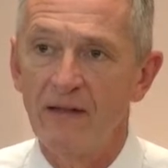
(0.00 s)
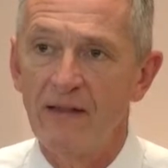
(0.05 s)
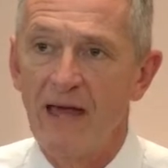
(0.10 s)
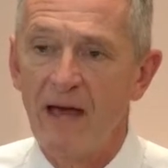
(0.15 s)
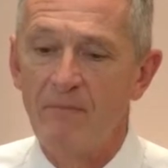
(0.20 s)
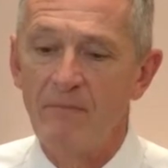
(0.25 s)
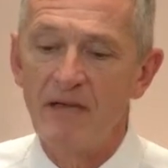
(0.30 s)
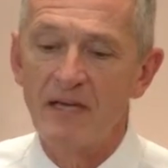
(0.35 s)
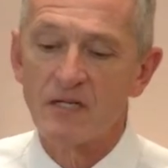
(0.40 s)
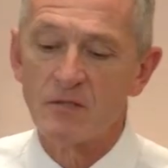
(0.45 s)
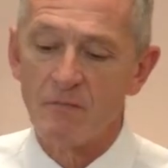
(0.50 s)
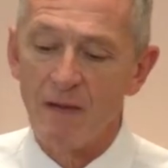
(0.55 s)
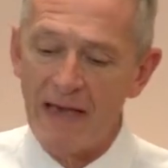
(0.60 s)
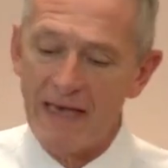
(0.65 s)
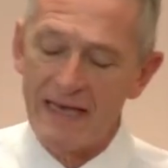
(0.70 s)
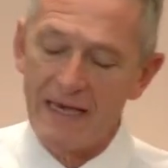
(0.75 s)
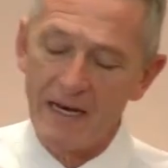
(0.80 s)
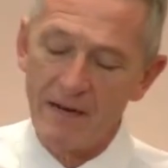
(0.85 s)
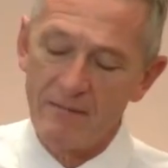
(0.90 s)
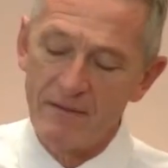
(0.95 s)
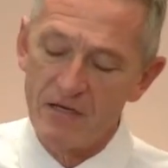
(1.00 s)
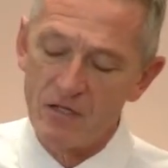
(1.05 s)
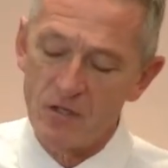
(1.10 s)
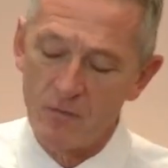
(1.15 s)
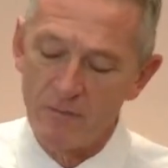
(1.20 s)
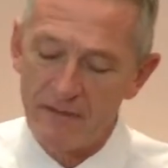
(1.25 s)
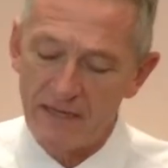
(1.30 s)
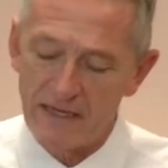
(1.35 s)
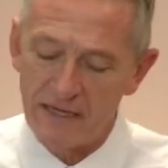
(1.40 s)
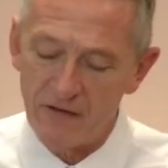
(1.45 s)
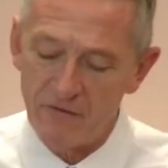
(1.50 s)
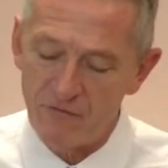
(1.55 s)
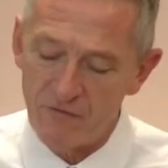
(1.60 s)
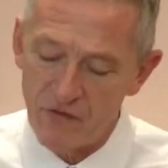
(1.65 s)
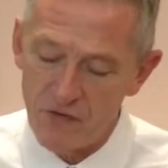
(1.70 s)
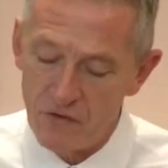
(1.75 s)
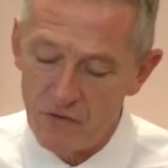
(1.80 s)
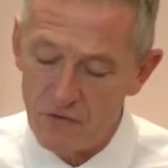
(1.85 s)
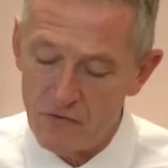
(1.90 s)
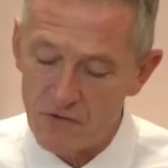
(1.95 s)
That means my enemies will be
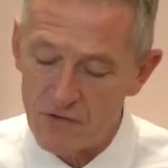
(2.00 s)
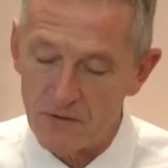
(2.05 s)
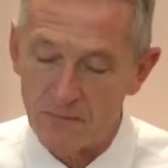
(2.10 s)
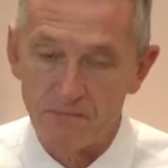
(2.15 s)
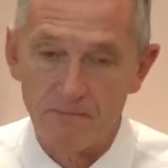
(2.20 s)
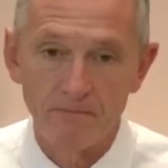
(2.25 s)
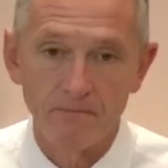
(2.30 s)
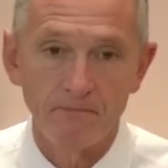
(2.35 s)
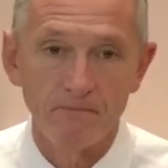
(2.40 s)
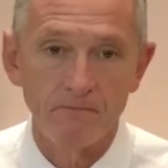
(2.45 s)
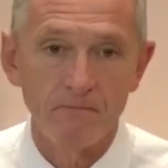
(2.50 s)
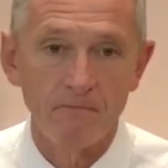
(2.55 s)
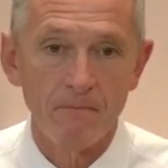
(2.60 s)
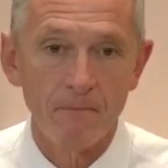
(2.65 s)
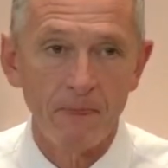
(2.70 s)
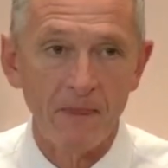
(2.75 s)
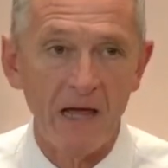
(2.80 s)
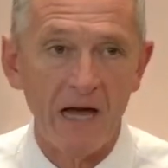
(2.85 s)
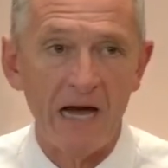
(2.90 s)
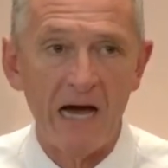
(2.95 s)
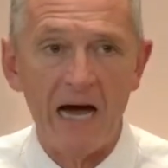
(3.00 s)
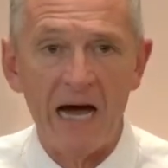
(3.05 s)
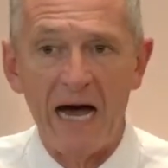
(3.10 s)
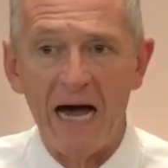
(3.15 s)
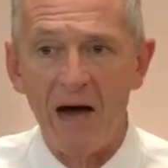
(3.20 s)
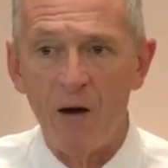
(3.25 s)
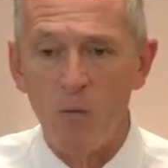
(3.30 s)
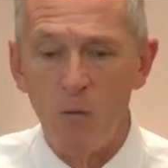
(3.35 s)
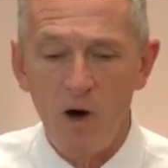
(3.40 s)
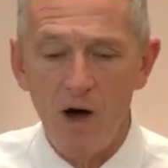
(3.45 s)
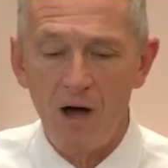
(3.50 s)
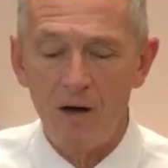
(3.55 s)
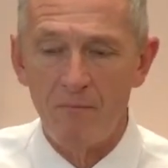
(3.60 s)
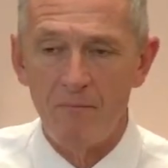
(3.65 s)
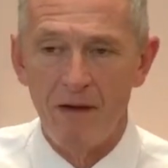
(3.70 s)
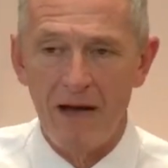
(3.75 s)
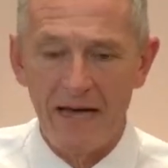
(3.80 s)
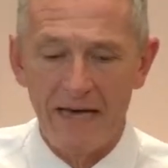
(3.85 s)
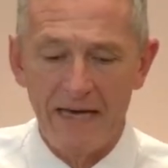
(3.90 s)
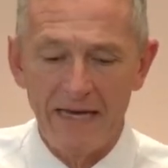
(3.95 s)
confused. I want
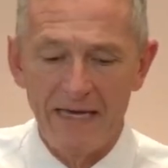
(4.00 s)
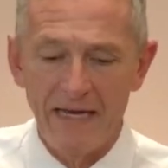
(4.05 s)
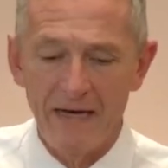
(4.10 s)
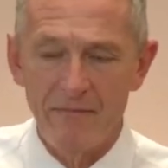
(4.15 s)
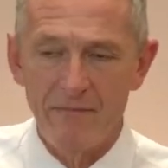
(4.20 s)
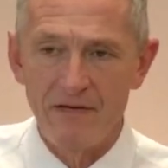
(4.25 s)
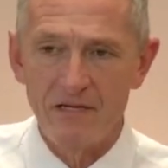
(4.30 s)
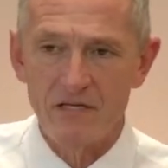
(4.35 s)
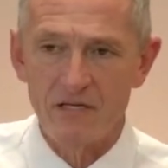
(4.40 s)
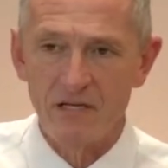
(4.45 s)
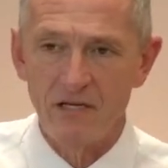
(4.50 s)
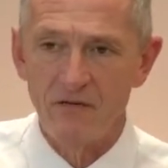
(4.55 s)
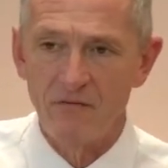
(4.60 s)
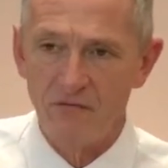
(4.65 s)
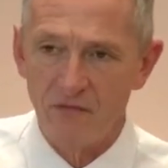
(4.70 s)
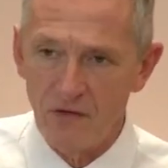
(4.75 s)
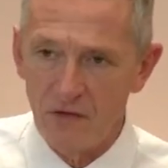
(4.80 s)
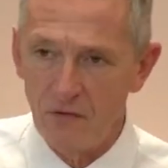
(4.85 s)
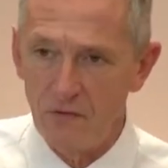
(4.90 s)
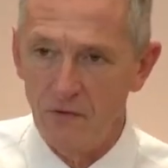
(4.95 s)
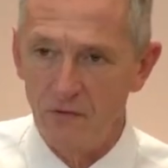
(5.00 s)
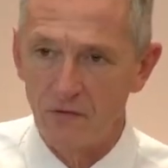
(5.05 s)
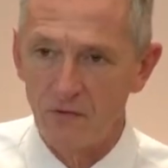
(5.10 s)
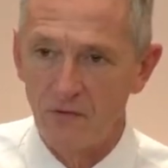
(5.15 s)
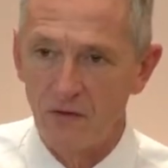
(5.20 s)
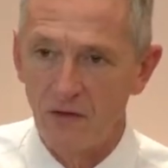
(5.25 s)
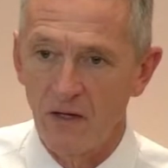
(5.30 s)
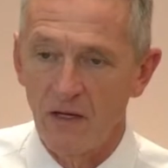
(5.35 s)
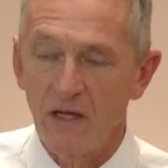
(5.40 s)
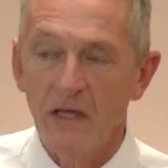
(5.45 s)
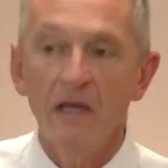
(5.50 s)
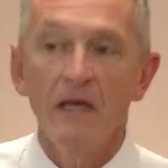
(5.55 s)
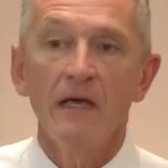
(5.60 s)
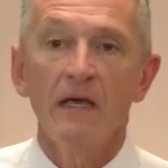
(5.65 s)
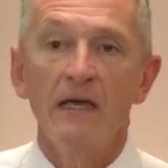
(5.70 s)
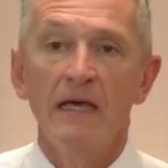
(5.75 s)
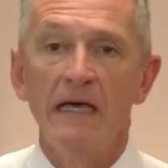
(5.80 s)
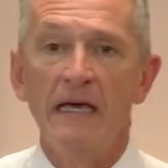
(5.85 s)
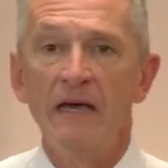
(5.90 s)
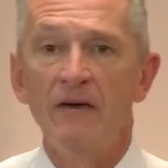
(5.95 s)
my enemies confused.
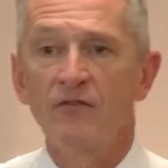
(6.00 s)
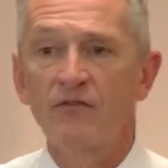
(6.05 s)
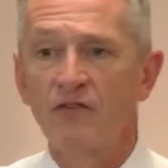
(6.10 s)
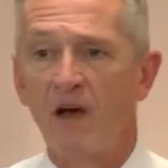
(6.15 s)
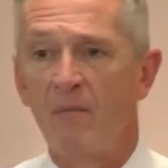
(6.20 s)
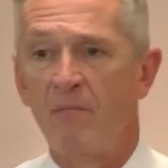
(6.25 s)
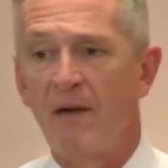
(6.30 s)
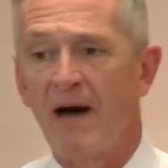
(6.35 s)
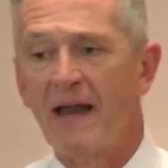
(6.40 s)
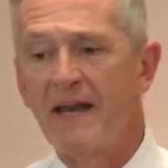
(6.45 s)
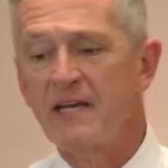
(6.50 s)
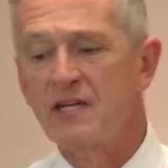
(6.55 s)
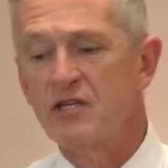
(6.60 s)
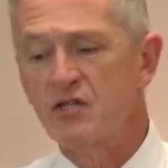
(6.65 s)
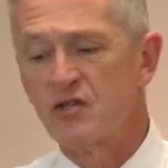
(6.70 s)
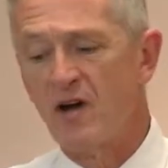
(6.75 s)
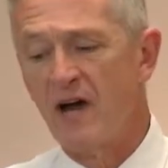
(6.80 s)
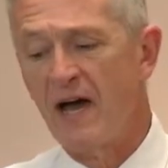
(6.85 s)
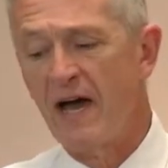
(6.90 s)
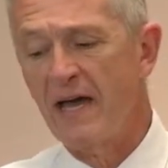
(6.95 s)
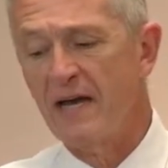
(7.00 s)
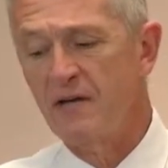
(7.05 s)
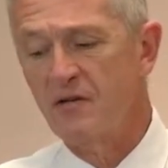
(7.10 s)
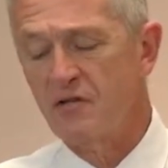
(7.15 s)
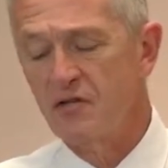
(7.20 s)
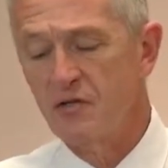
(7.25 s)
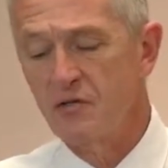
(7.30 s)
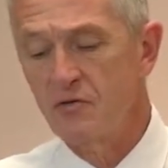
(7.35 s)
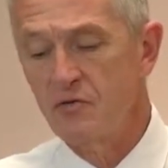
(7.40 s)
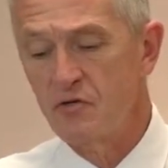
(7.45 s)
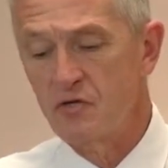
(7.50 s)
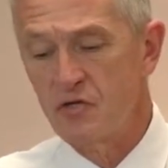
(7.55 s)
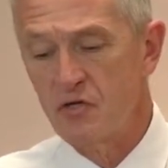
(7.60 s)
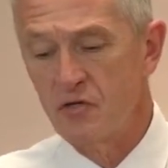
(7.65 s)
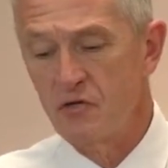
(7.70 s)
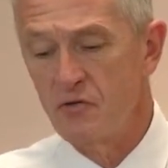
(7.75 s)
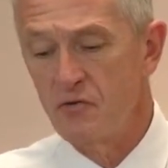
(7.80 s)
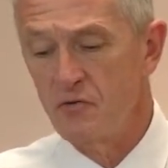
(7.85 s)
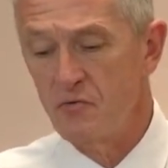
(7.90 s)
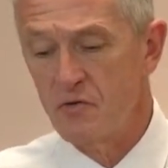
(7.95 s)
If somebody's trying to,
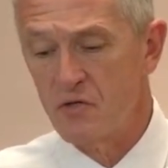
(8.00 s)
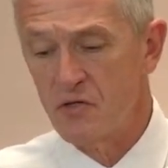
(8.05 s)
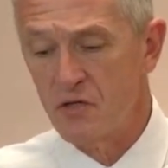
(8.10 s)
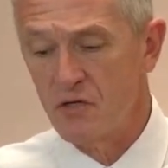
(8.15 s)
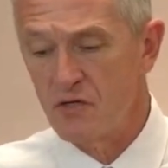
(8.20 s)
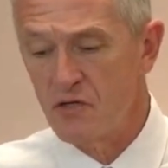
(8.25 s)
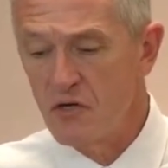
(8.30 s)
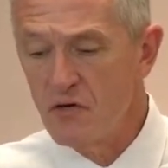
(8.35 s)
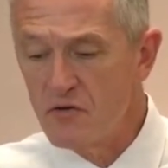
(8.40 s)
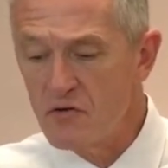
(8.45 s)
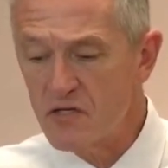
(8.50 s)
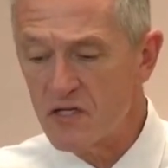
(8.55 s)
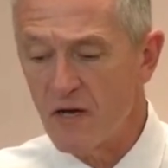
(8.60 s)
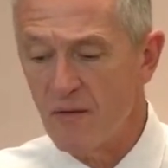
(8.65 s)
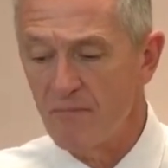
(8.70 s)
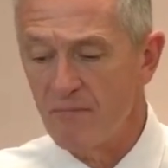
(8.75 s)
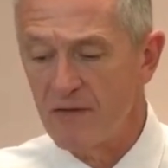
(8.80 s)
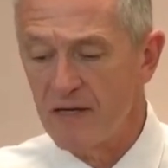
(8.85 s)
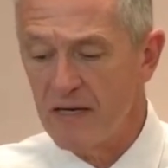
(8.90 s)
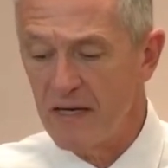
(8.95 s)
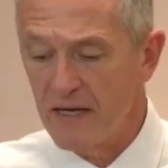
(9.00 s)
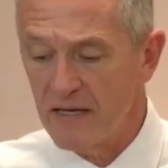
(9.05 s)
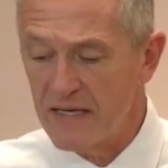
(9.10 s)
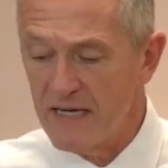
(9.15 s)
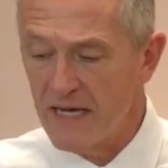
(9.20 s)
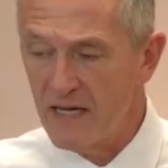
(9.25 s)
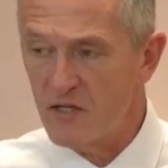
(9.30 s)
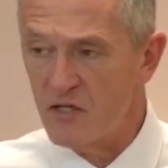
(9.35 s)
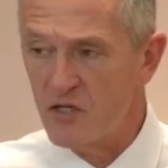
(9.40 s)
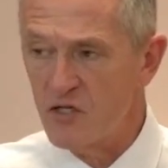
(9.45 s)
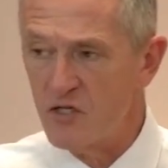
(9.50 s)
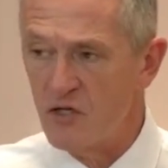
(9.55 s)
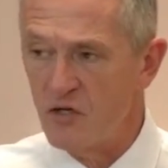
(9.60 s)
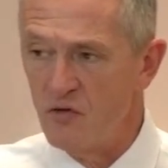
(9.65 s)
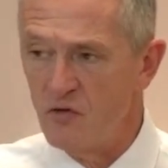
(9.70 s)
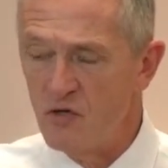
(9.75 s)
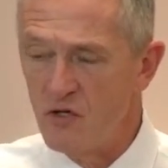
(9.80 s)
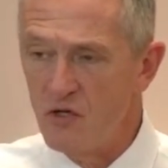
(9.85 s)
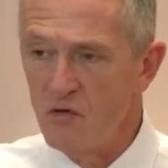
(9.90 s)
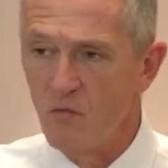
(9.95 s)
to, to do something against you,
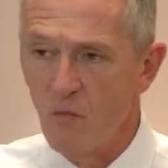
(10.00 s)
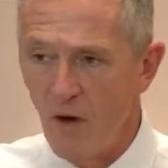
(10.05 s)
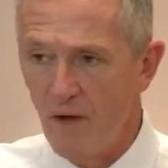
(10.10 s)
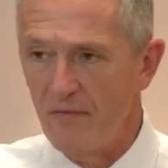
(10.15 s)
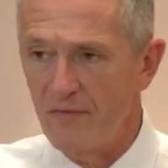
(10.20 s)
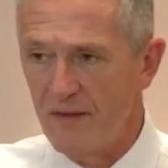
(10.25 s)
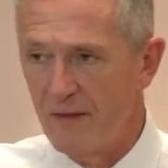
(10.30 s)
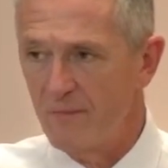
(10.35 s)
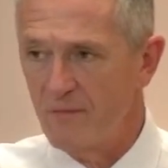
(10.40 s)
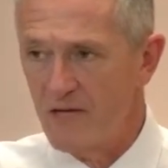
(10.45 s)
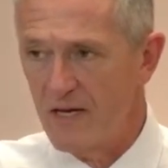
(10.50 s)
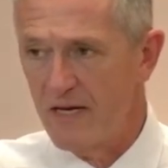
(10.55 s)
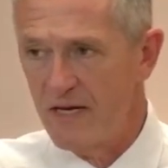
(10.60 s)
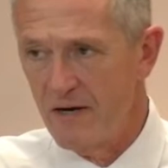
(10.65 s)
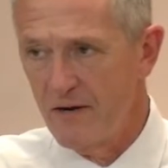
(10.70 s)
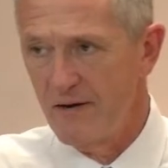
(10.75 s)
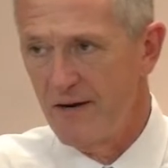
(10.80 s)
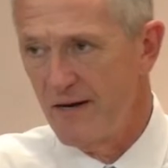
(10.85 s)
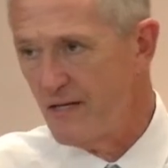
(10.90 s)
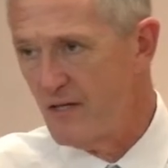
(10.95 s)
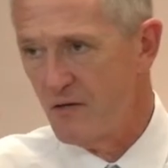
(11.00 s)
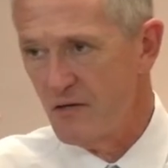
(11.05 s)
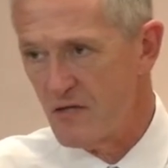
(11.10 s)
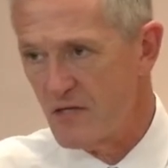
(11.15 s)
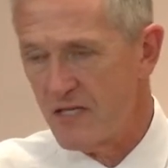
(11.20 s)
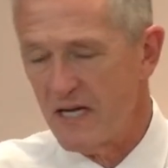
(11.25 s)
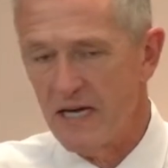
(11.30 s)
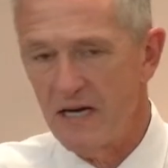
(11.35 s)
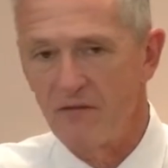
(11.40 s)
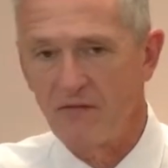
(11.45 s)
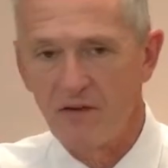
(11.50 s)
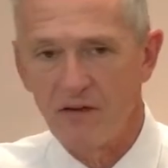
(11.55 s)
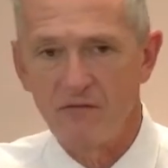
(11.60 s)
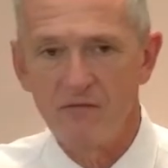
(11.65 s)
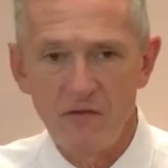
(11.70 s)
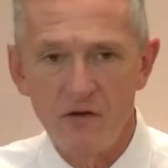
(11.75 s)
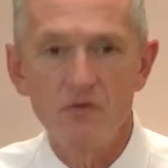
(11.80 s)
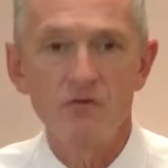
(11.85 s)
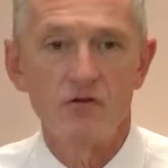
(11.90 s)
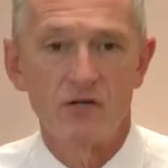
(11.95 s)
you want them to enter into a state of
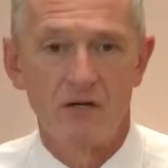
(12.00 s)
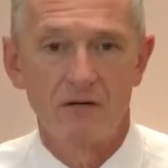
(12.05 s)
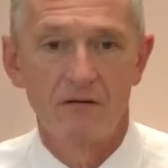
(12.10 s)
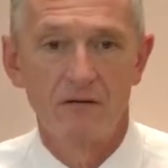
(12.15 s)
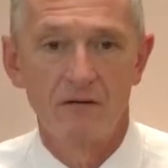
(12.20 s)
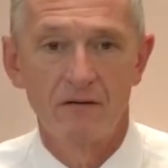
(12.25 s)
confusion.